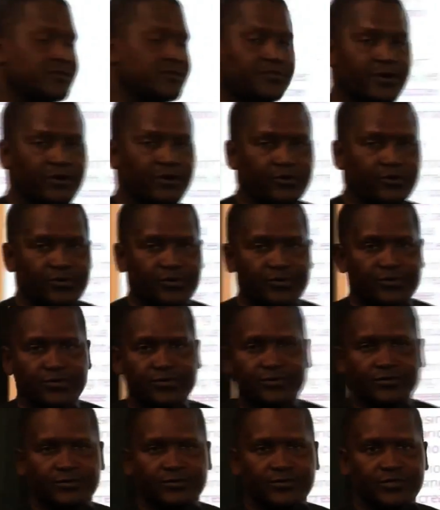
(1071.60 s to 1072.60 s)
Chief Awolo,
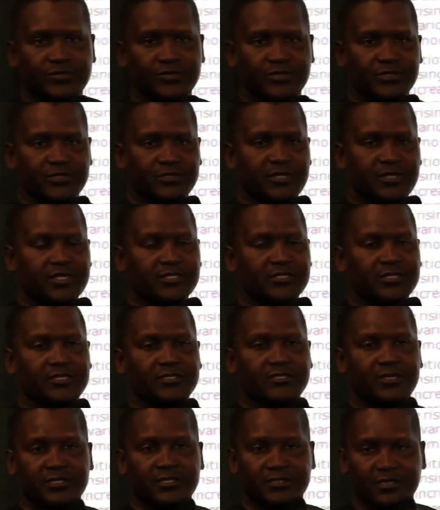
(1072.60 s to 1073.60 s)
which was
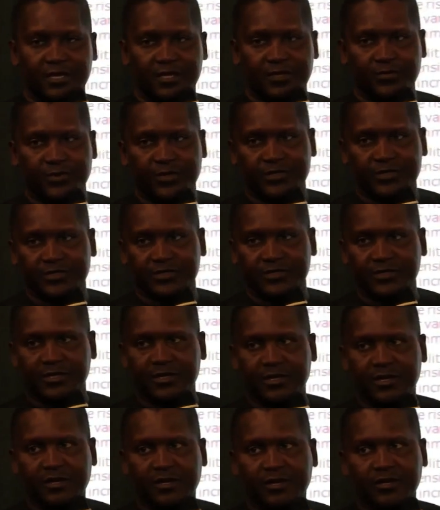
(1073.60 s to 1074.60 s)
Nigerian Textile Mills.
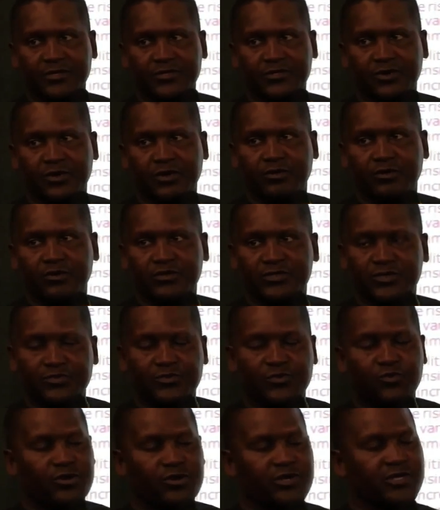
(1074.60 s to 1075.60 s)
So a lot
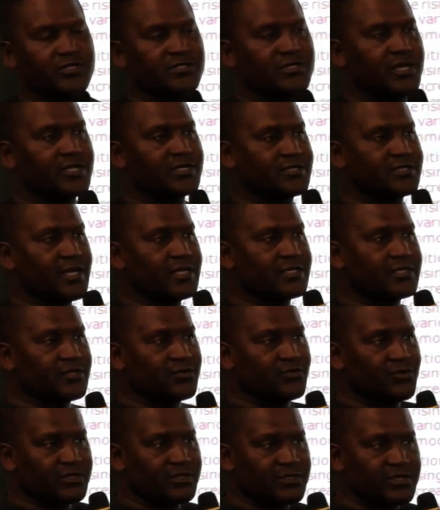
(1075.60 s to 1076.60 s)
of the workers that
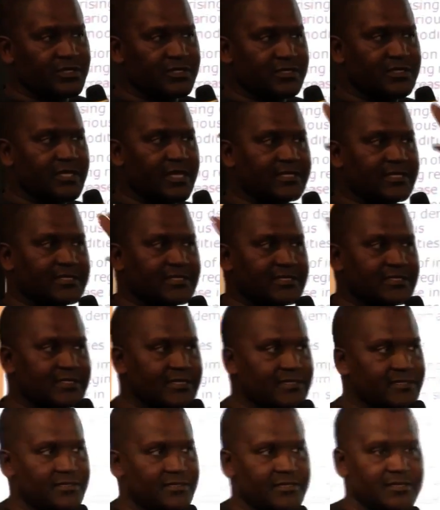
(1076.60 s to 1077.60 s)
started was since
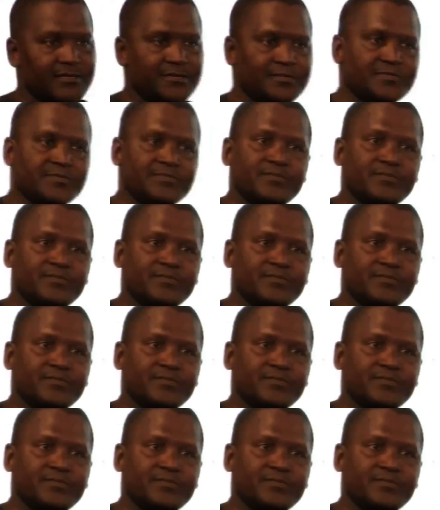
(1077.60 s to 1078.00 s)
1960.